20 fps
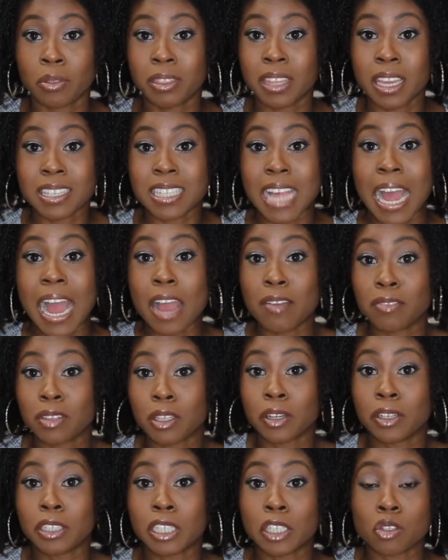things I've
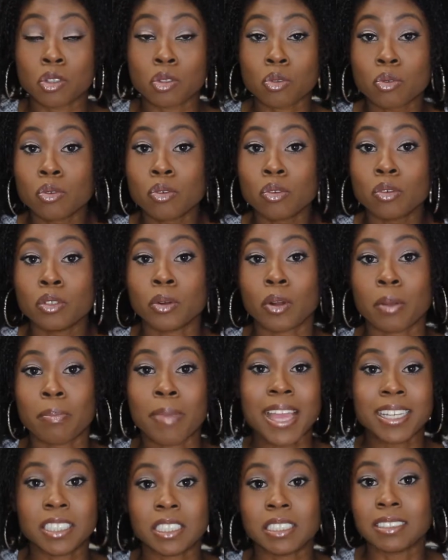learned in school or
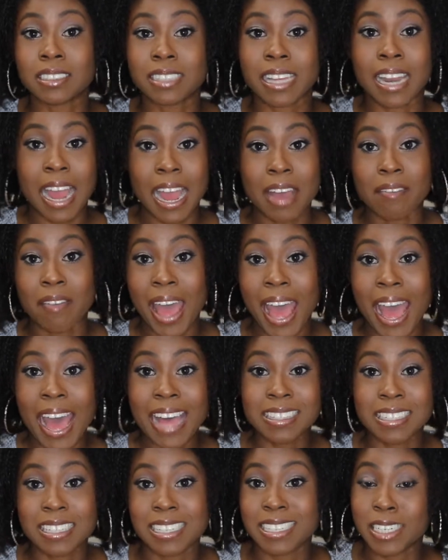patients that I've
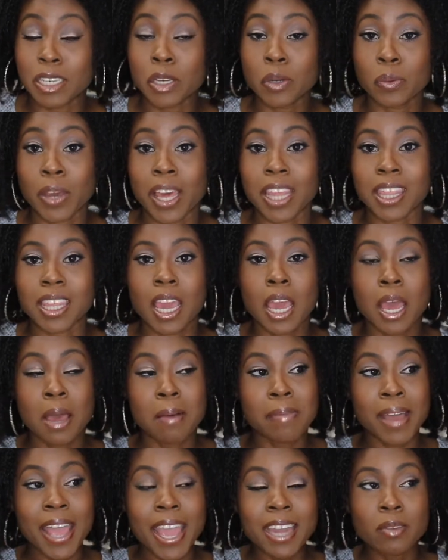had to deal with.
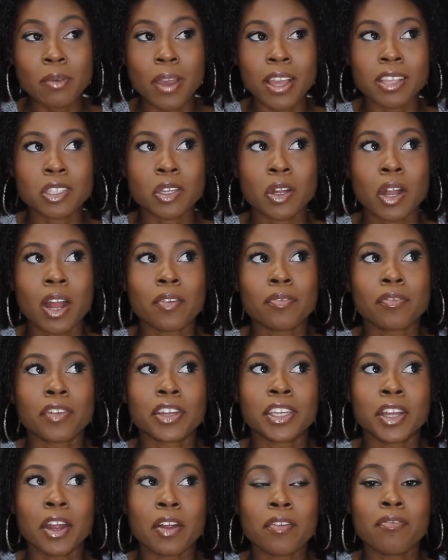But anyways, girl, for
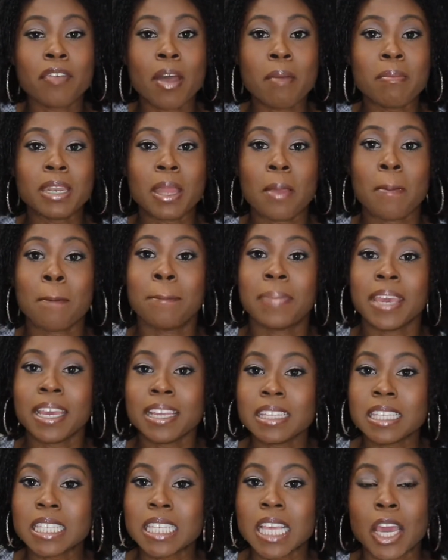your feminine
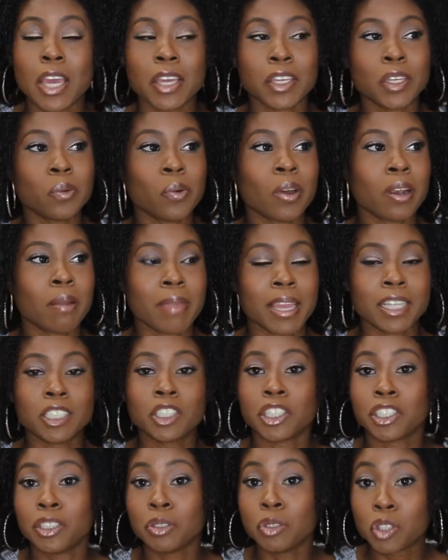bits, you want to make
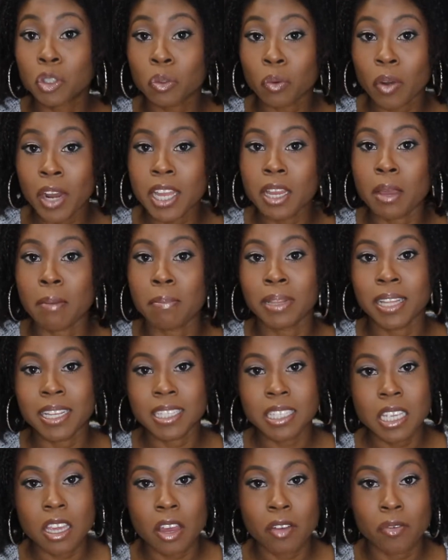sure you drink
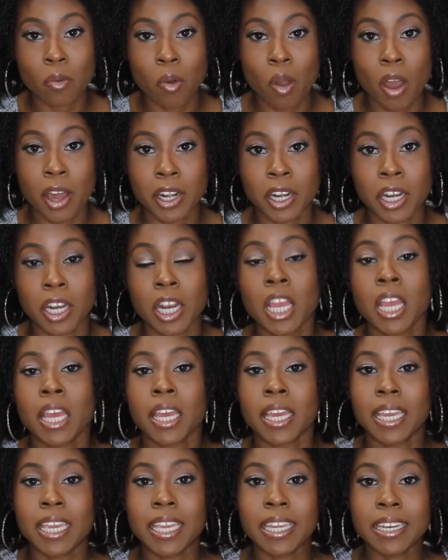plenty of water,
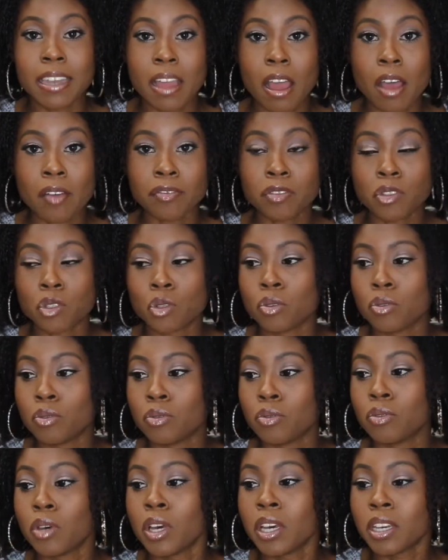enough
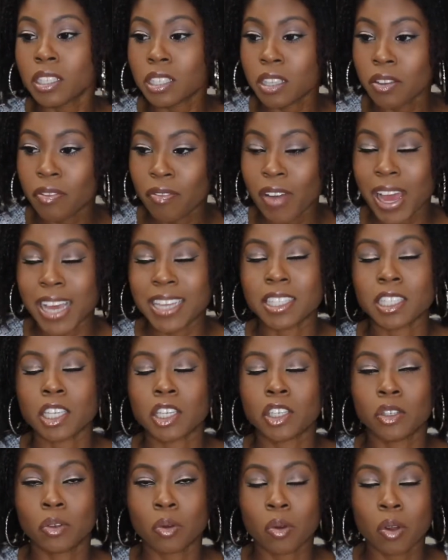to
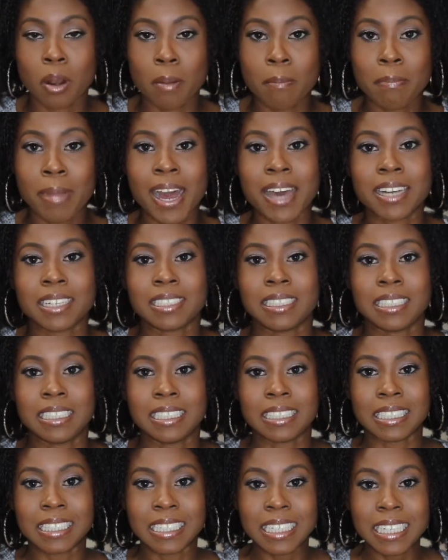suffice your
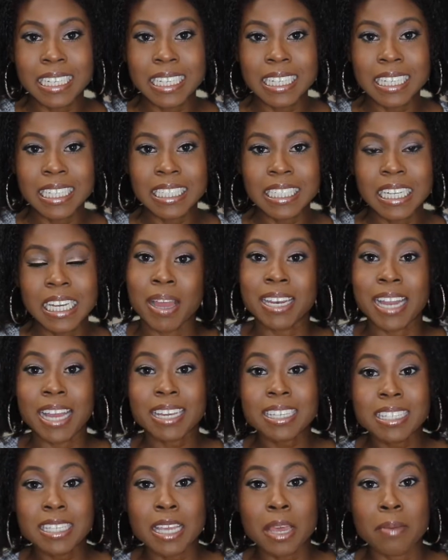bodily need. My
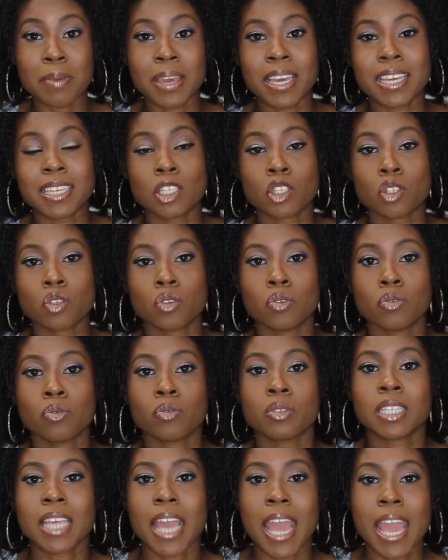next tip is
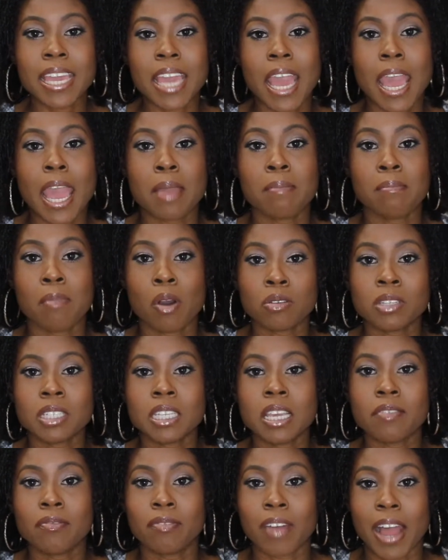to take a
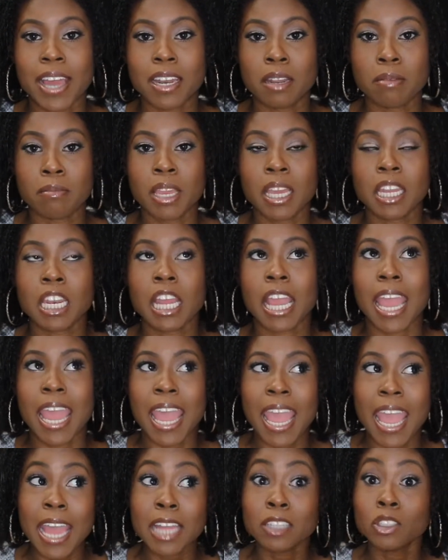multivitamin
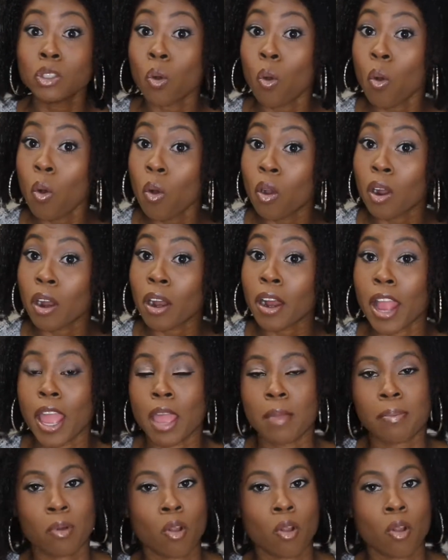and or a